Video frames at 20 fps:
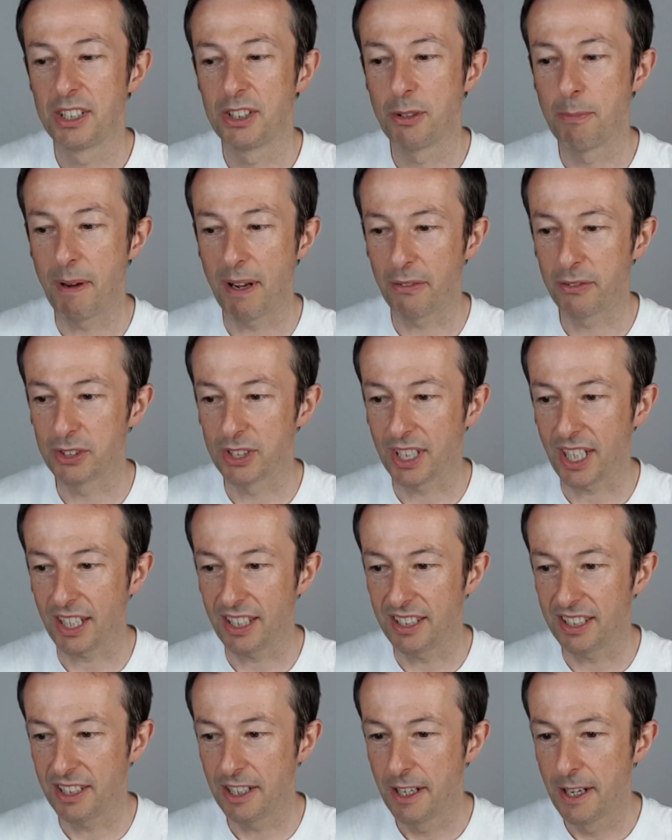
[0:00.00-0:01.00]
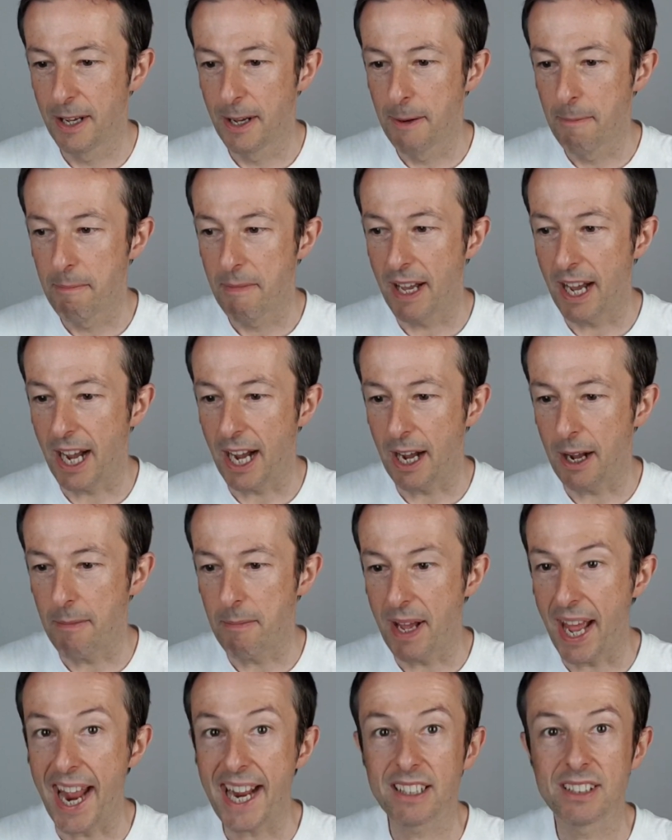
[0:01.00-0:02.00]
to be able to kind of
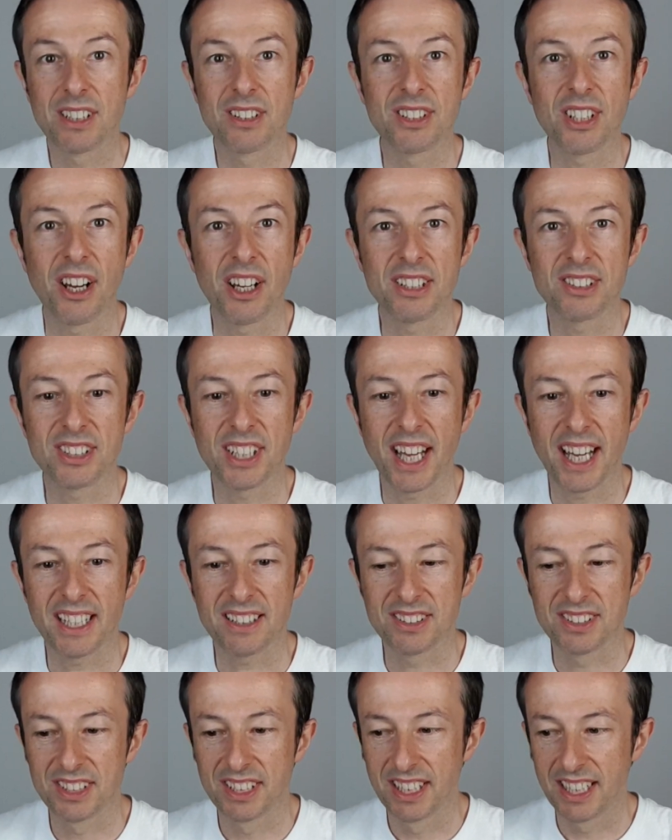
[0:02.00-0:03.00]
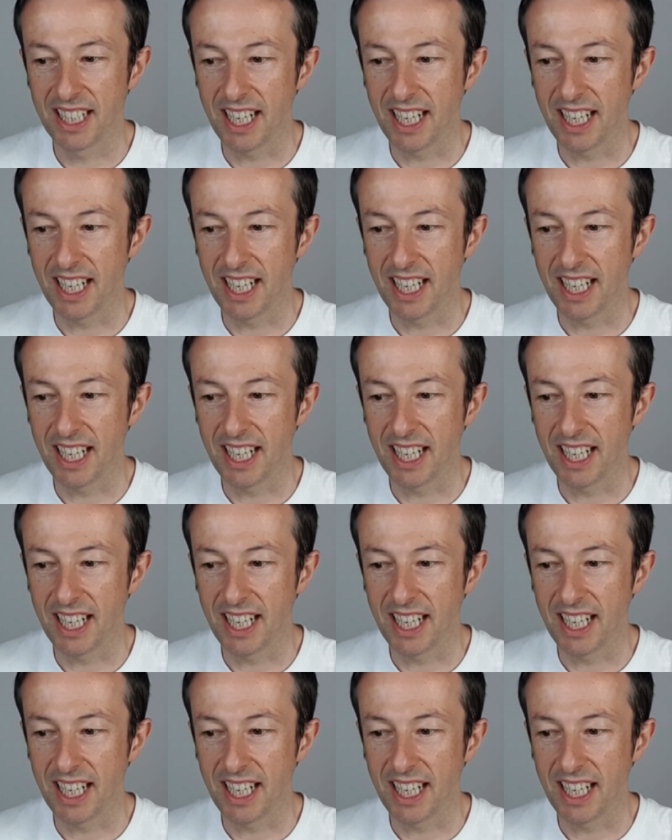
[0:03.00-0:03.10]
um, exercise that,